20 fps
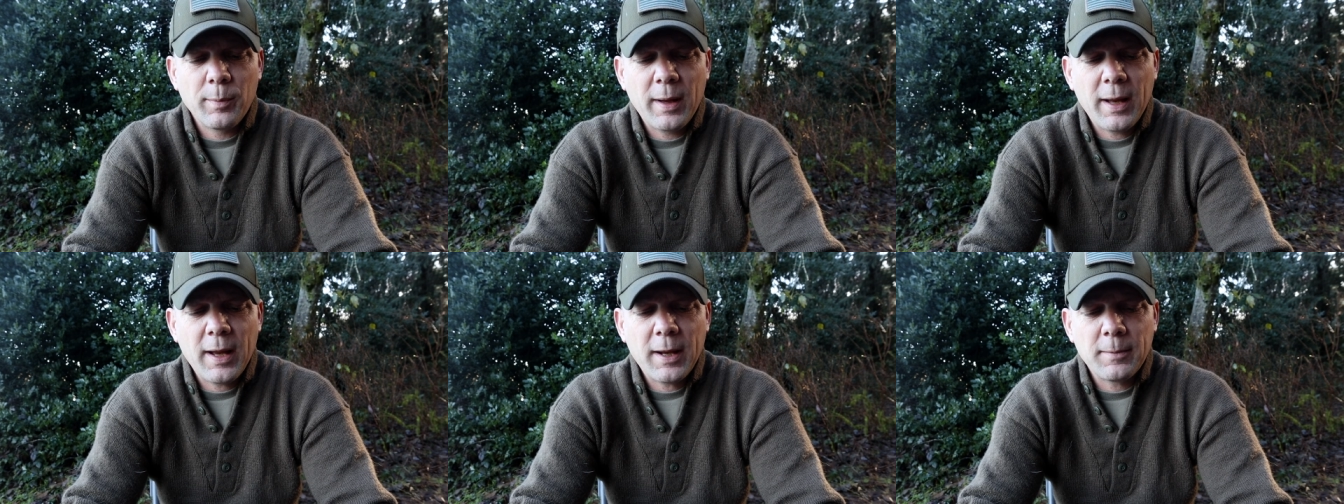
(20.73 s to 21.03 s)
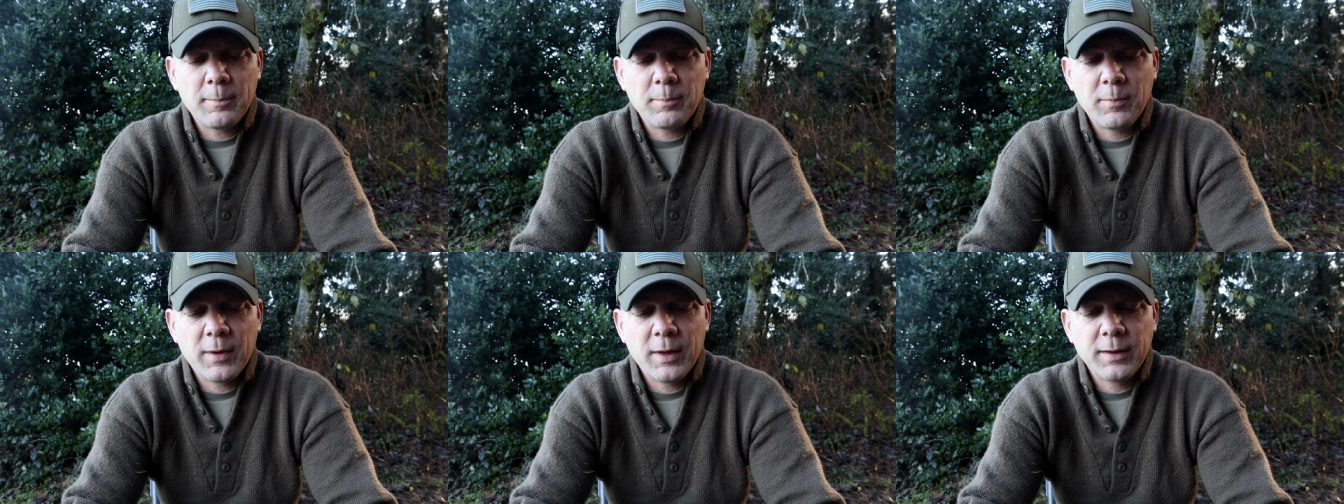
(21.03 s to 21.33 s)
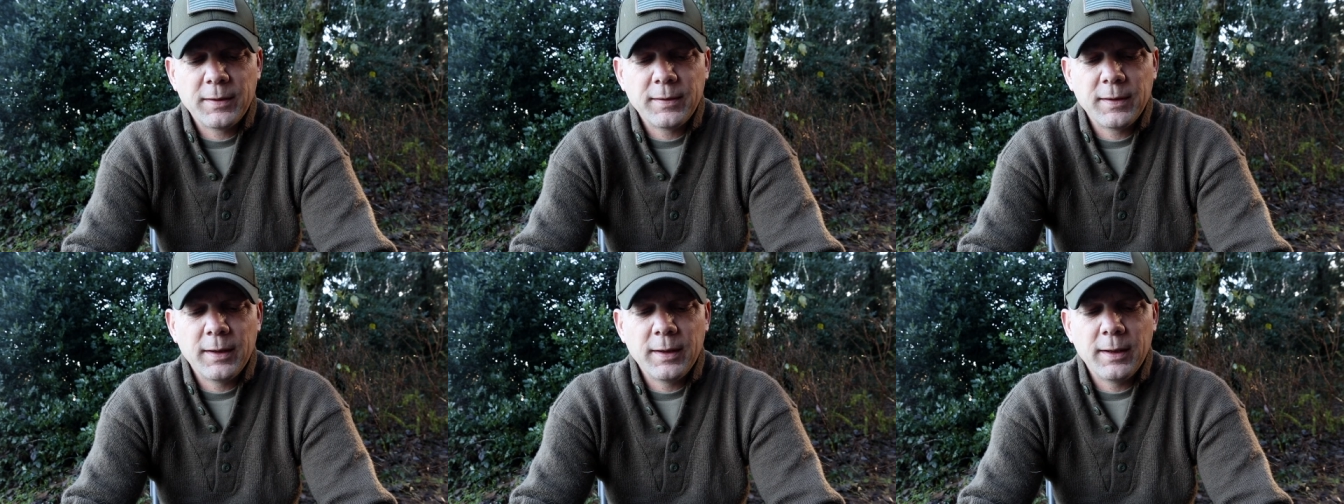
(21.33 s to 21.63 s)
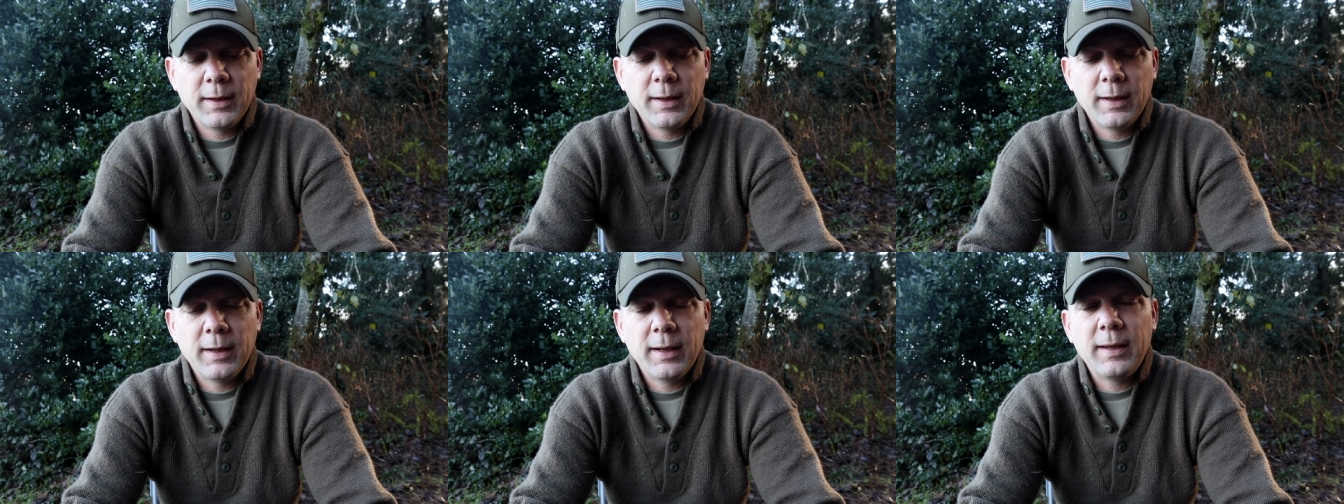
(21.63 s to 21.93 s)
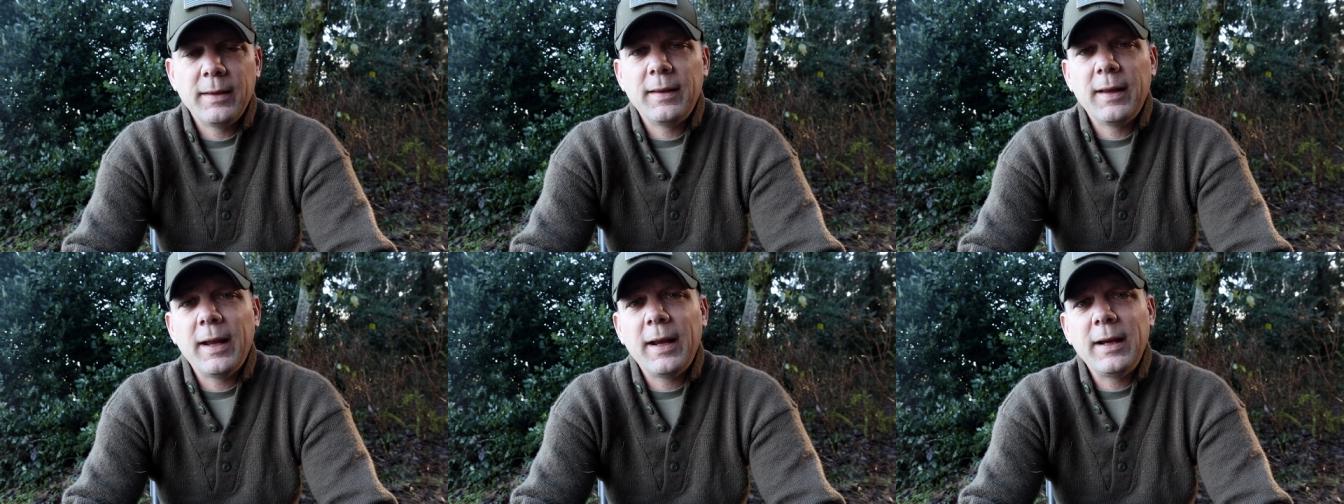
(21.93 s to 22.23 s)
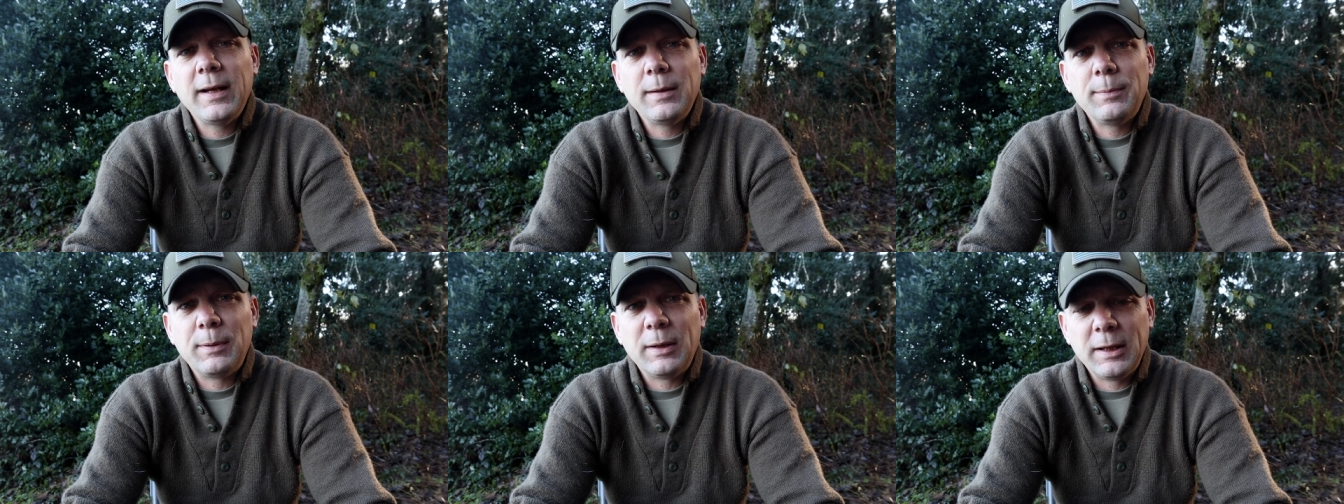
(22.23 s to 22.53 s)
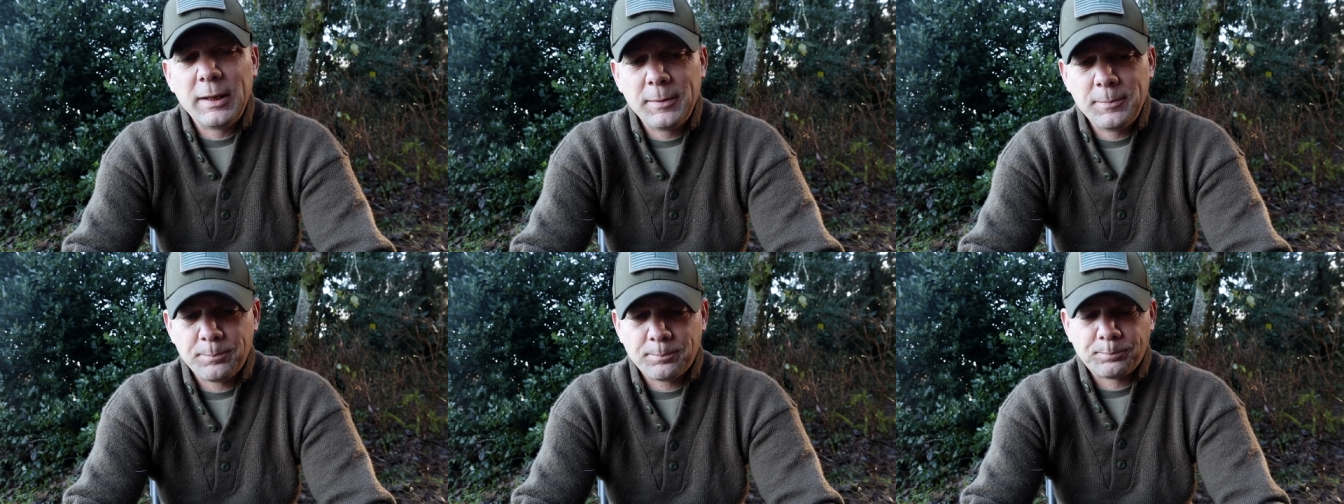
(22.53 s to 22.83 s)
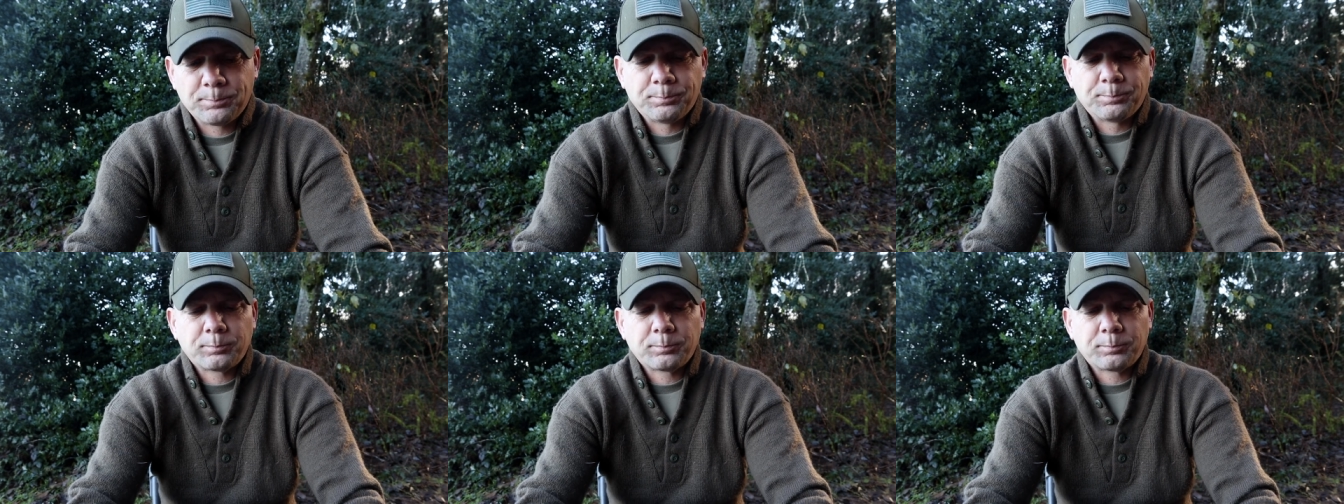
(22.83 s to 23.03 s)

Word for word: bat that uh, the ADP,